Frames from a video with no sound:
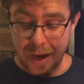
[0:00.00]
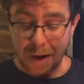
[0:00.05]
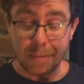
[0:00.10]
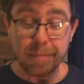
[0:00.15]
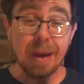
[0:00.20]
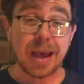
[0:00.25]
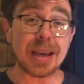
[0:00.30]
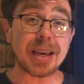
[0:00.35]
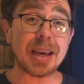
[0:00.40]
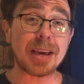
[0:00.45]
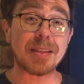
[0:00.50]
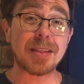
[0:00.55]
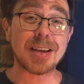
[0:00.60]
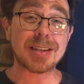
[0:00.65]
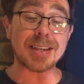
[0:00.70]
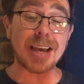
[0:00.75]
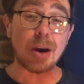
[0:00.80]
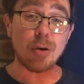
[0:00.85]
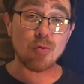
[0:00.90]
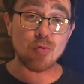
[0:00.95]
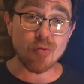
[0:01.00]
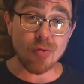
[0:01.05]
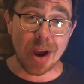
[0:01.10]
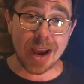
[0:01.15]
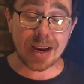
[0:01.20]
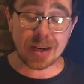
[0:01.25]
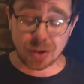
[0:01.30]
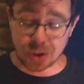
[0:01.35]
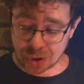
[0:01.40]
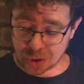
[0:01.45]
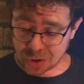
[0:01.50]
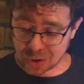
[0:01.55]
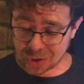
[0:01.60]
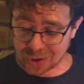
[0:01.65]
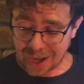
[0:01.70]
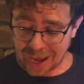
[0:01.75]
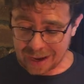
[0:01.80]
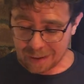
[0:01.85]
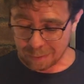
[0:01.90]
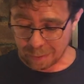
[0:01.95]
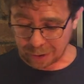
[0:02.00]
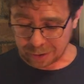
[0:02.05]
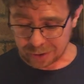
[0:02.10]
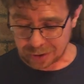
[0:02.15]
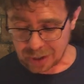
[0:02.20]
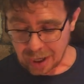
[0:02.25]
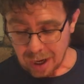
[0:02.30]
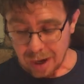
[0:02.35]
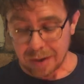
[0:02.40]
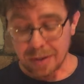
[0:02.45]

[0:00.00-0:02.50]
making this outrageous statement